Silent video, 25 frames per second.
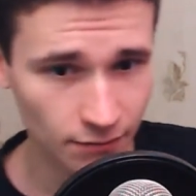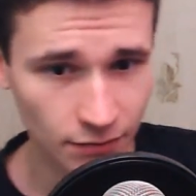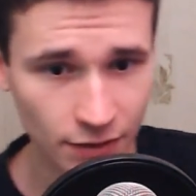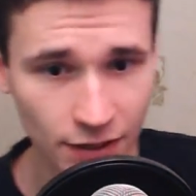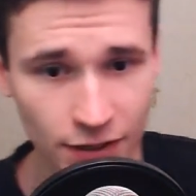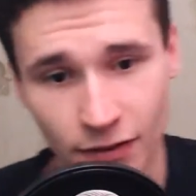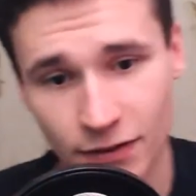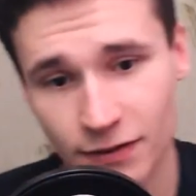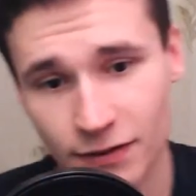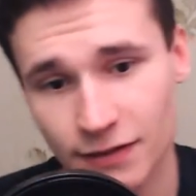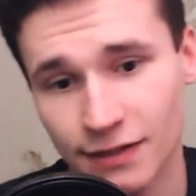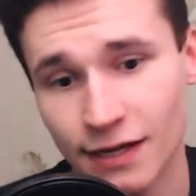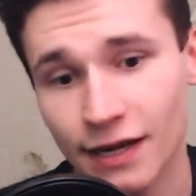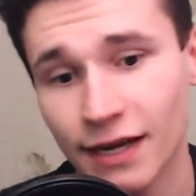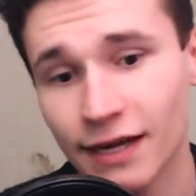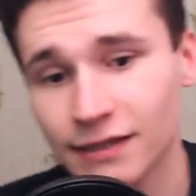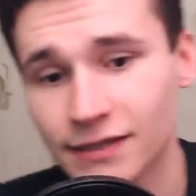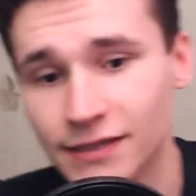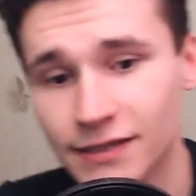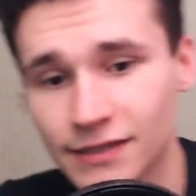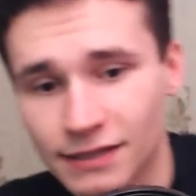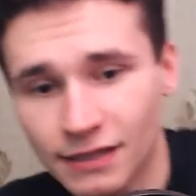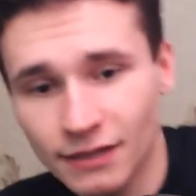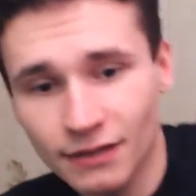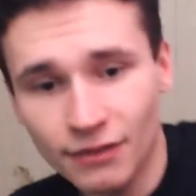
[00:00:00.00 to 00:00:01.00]
Because I
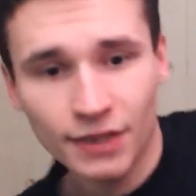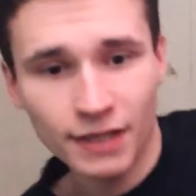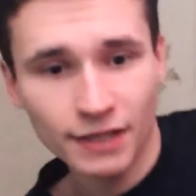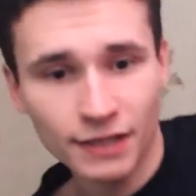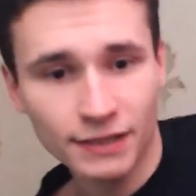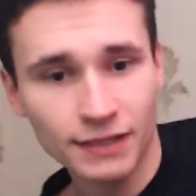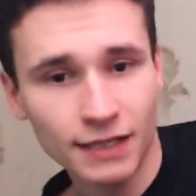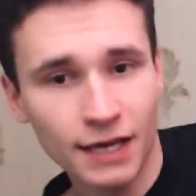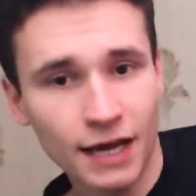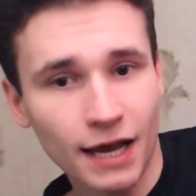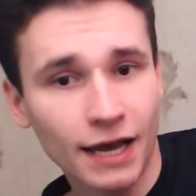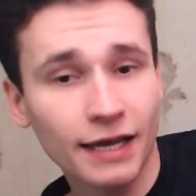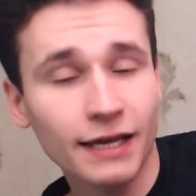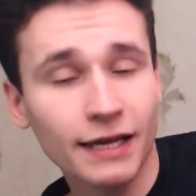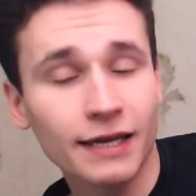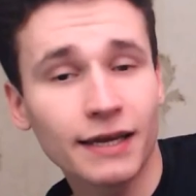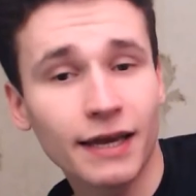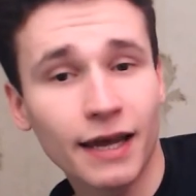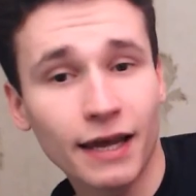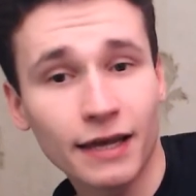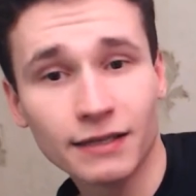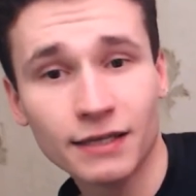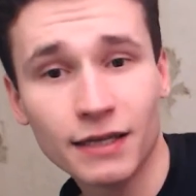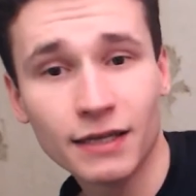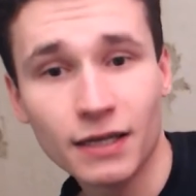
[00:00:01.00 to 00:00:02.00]
understand that I
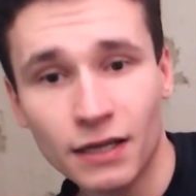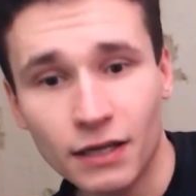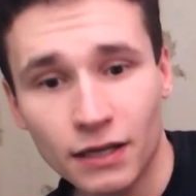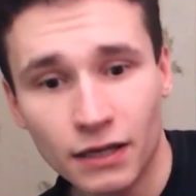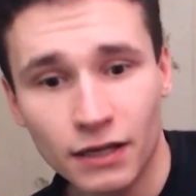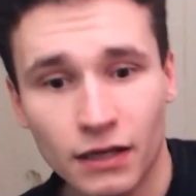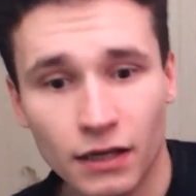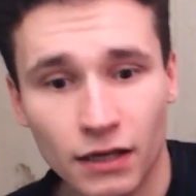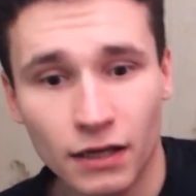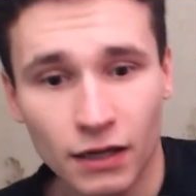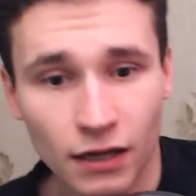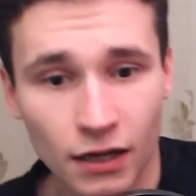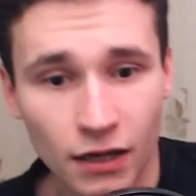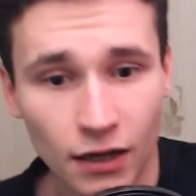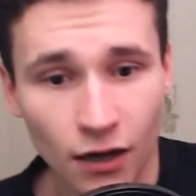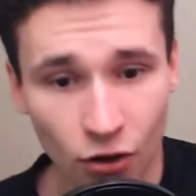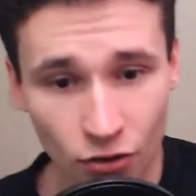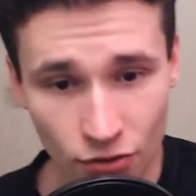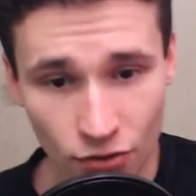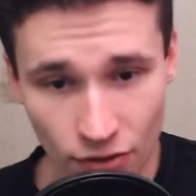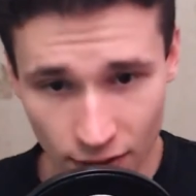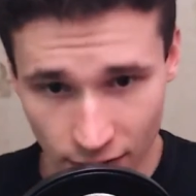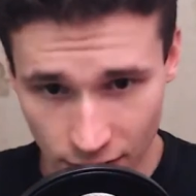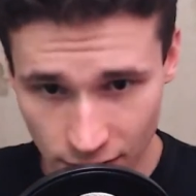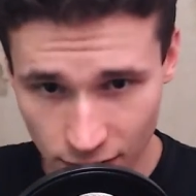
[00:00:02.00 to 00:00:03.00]
can
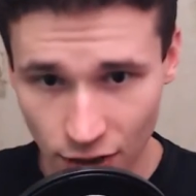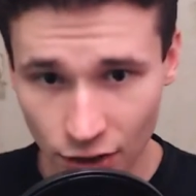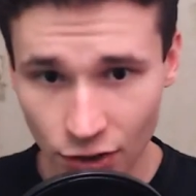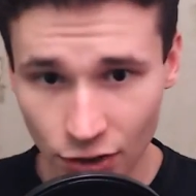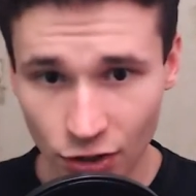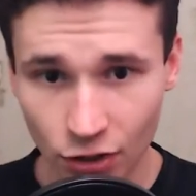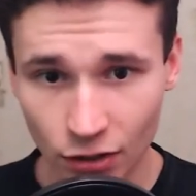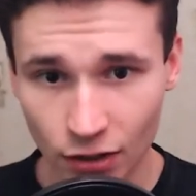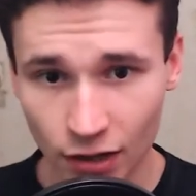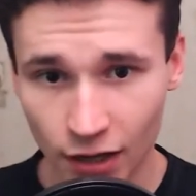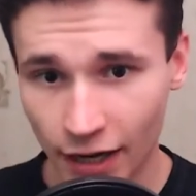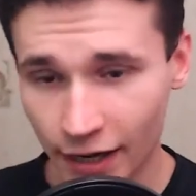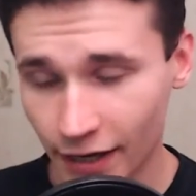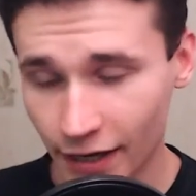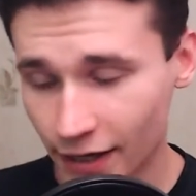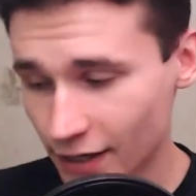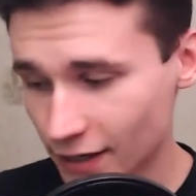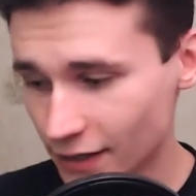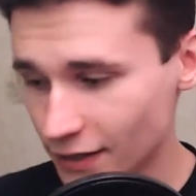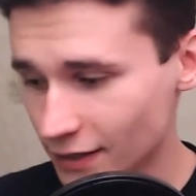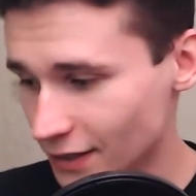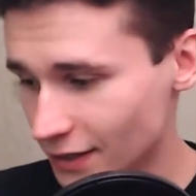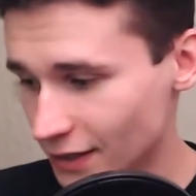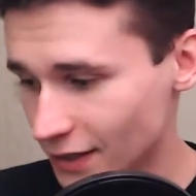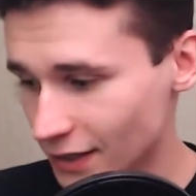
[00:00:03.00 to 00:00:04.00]
on this channel I
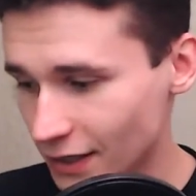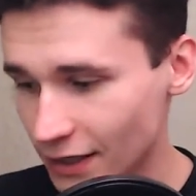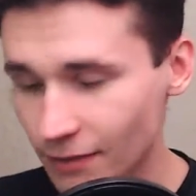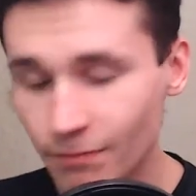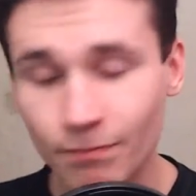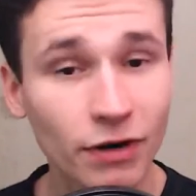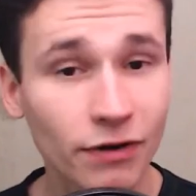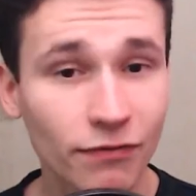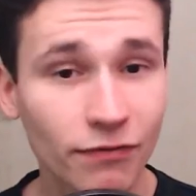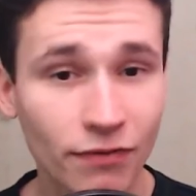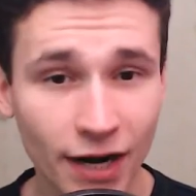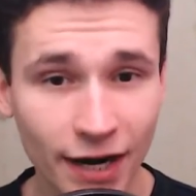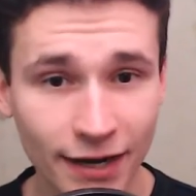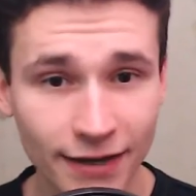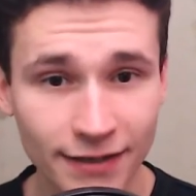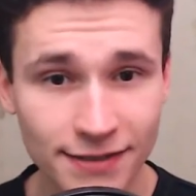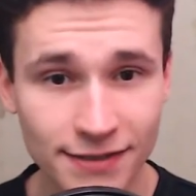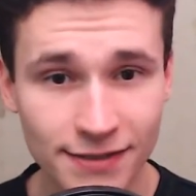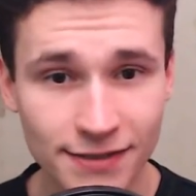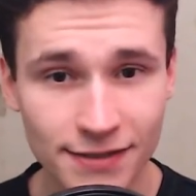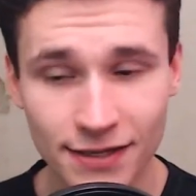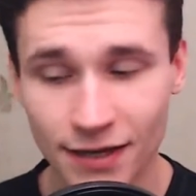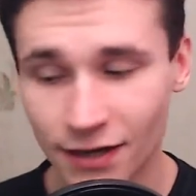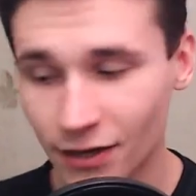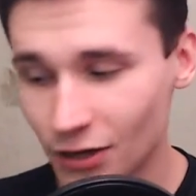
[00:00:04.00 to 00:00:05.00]
can
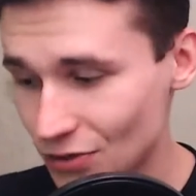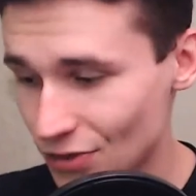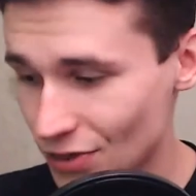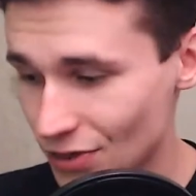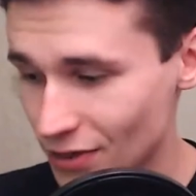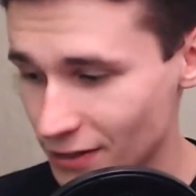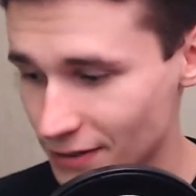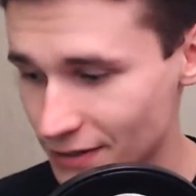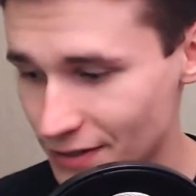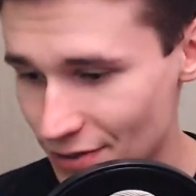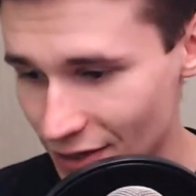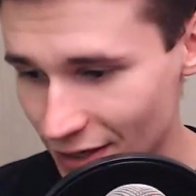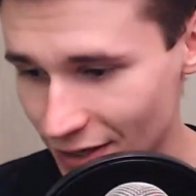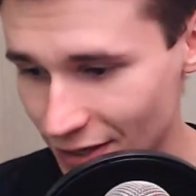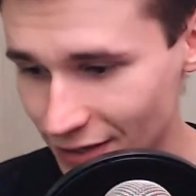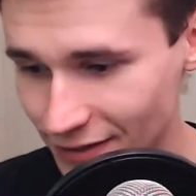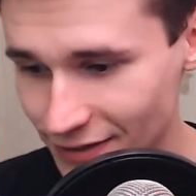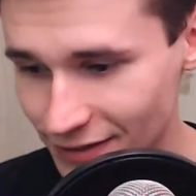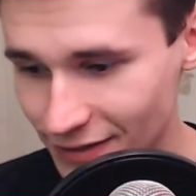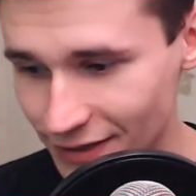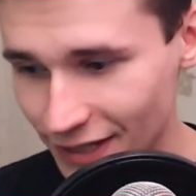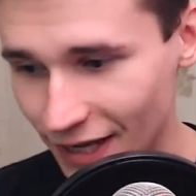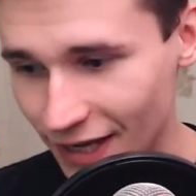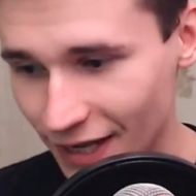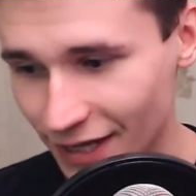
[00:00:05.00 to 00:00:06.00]
improvise on these
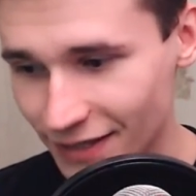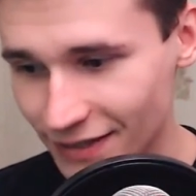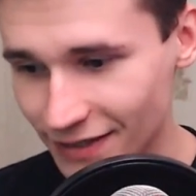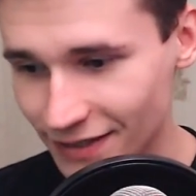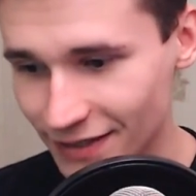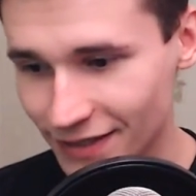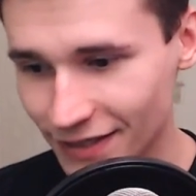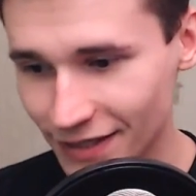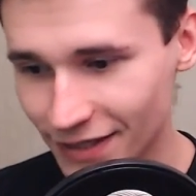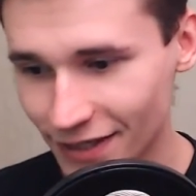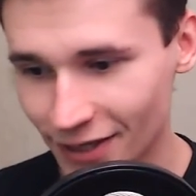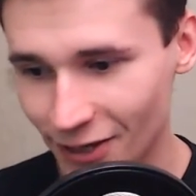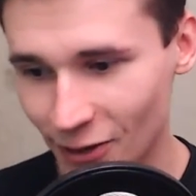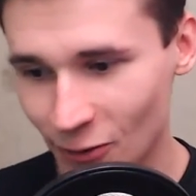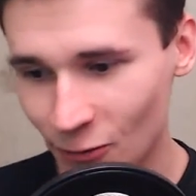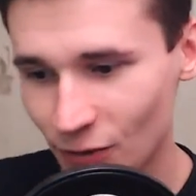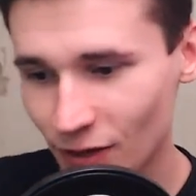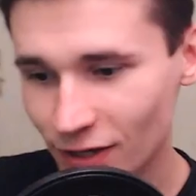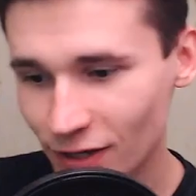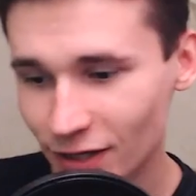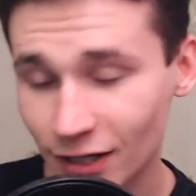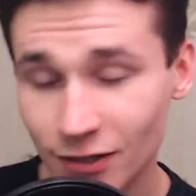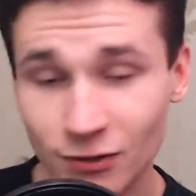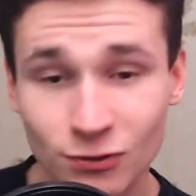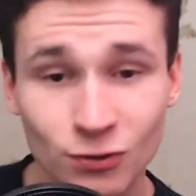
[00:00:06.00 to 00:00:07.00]
things and uh,
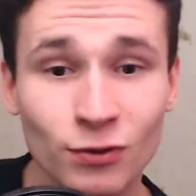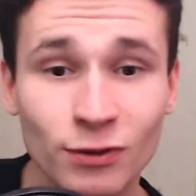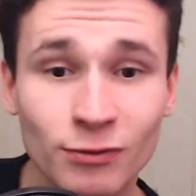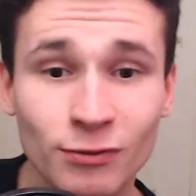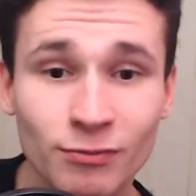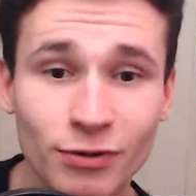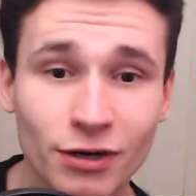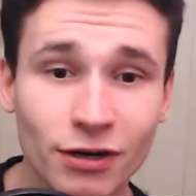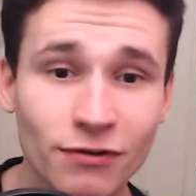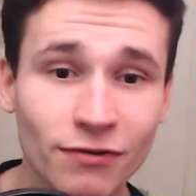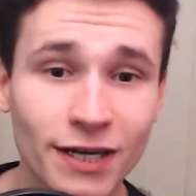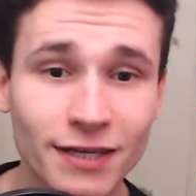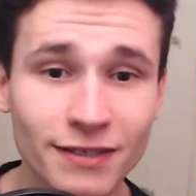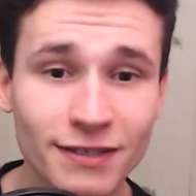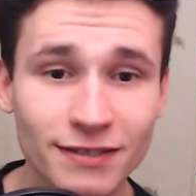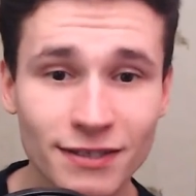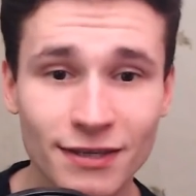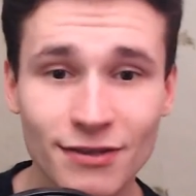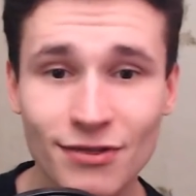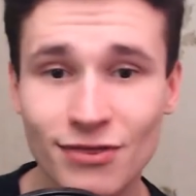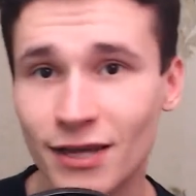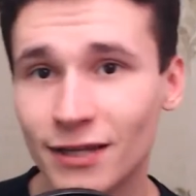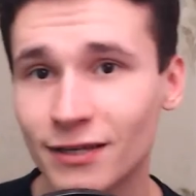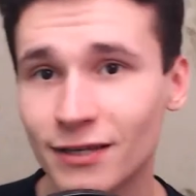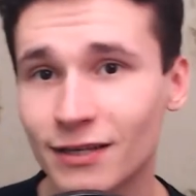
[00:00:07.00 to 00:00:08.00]
when I do
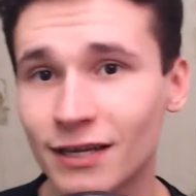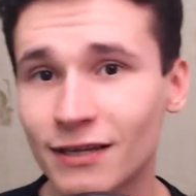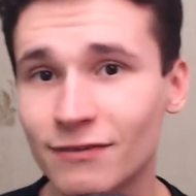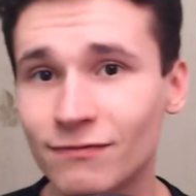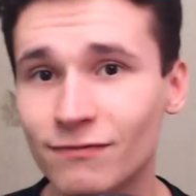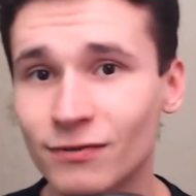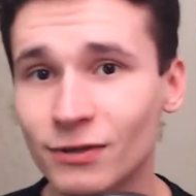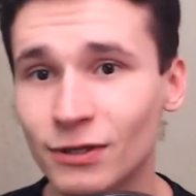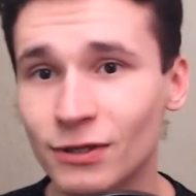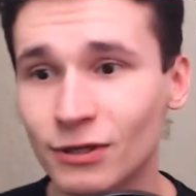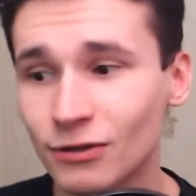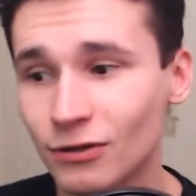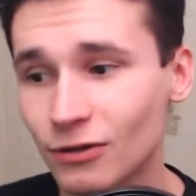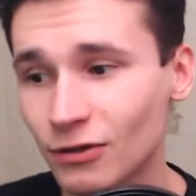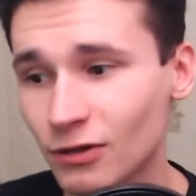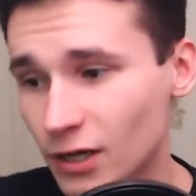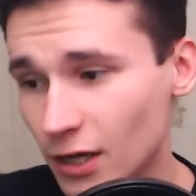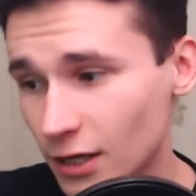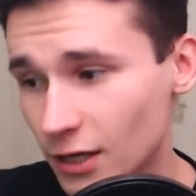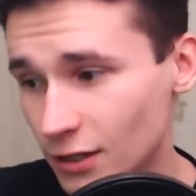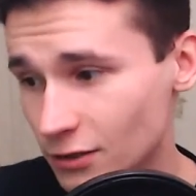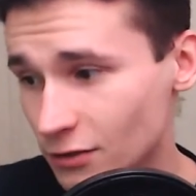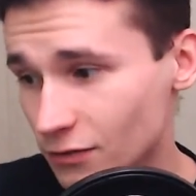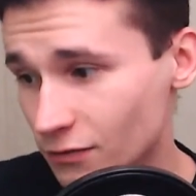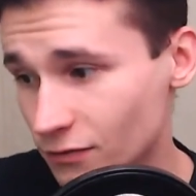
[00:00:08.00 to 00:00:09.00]
improvising then I feel
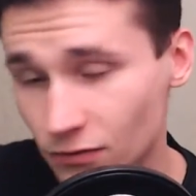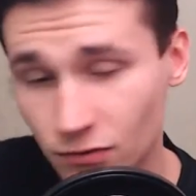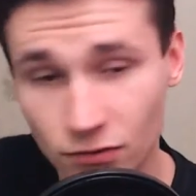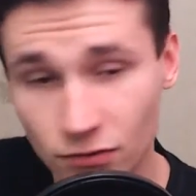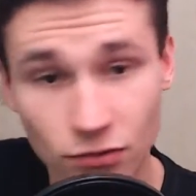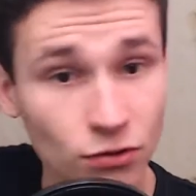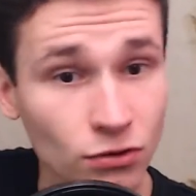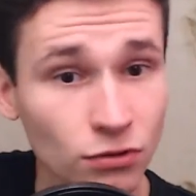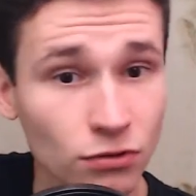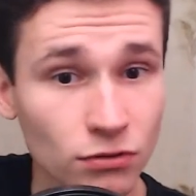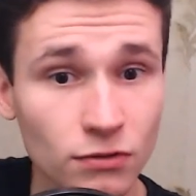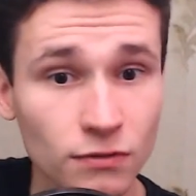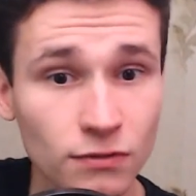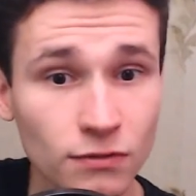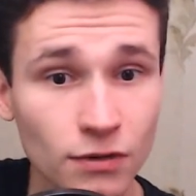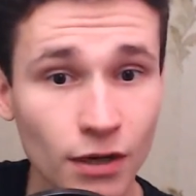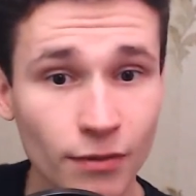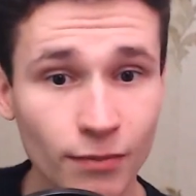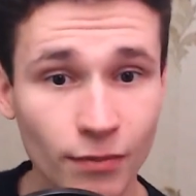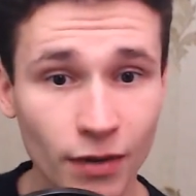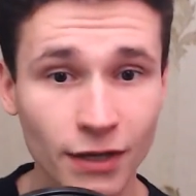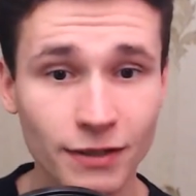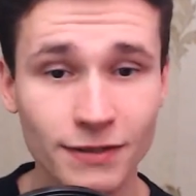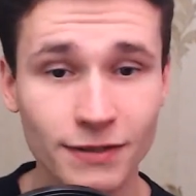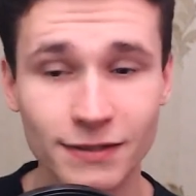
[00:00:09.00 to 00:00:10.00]
kind of good,
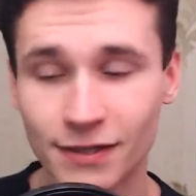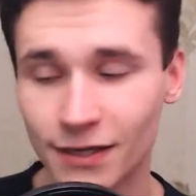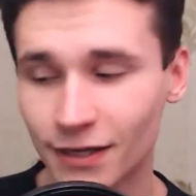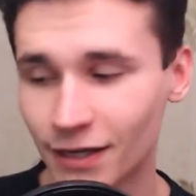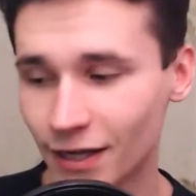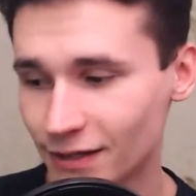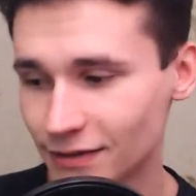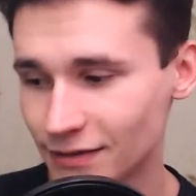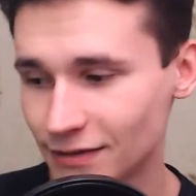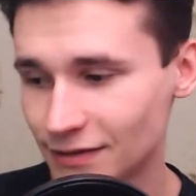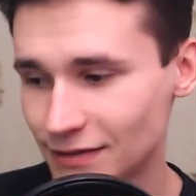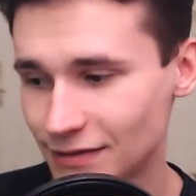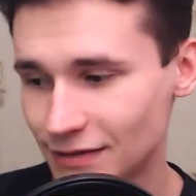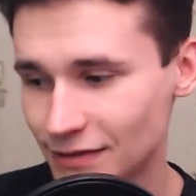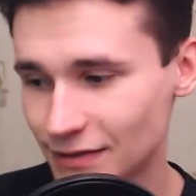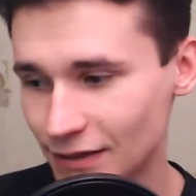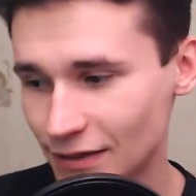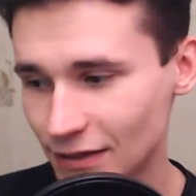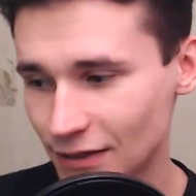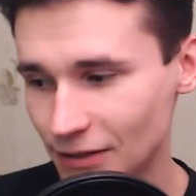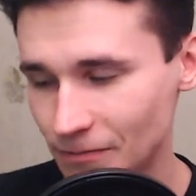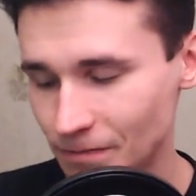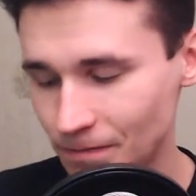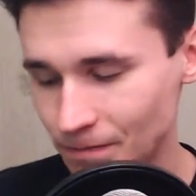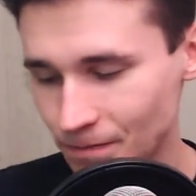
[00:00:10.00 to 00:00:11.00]
amazing and
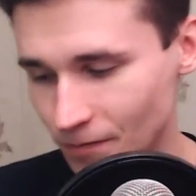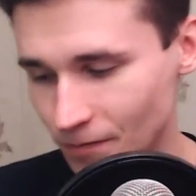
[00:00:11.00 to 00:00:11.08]
uh,